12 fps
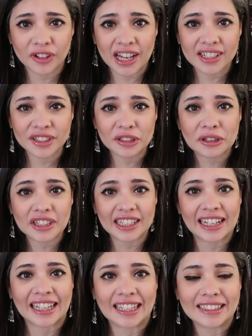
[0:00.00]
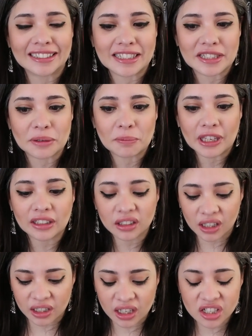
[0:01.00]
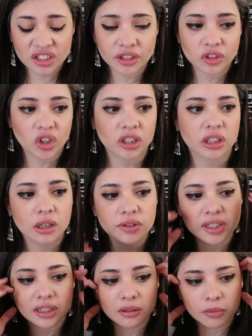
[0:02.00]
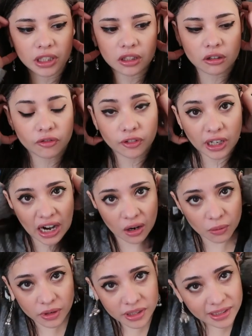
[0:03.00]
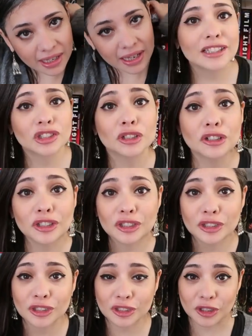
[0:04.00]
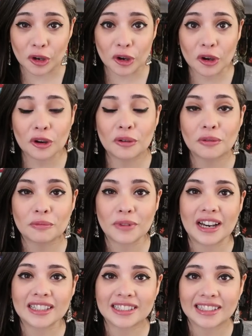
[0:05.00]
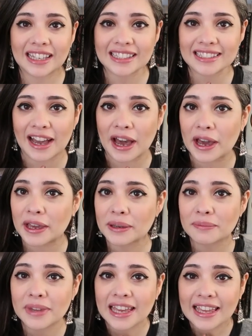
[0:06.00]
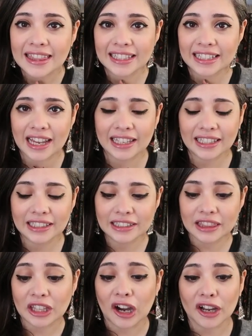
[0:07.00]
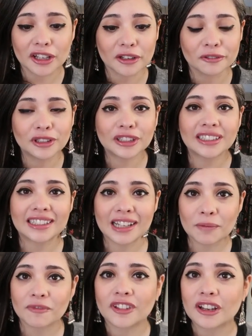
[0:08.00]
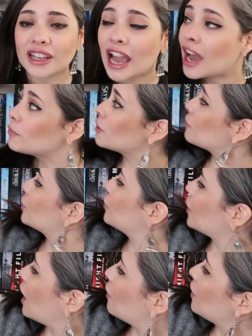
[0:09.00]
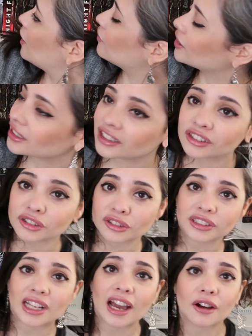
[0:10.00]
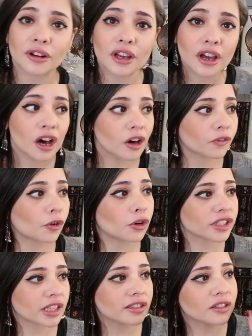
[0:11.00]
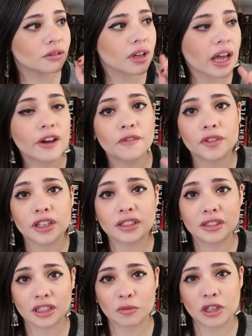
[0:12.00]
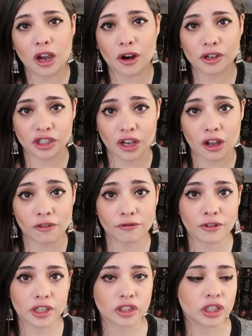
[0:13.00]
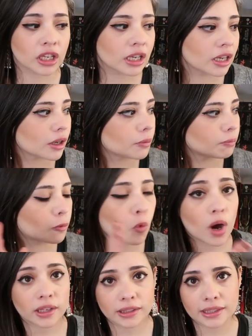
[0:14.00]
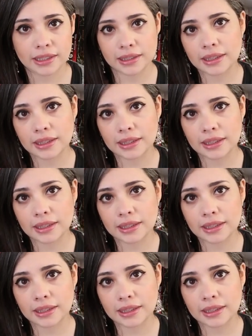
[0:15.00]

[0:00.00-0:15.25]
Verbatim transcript: faster than I anticipated. I actually thought that I was going to be here for hours. It took so much less time than I thought it would and I'm very happy with how everything turned out. Of course, I still have the TBR shelf, which once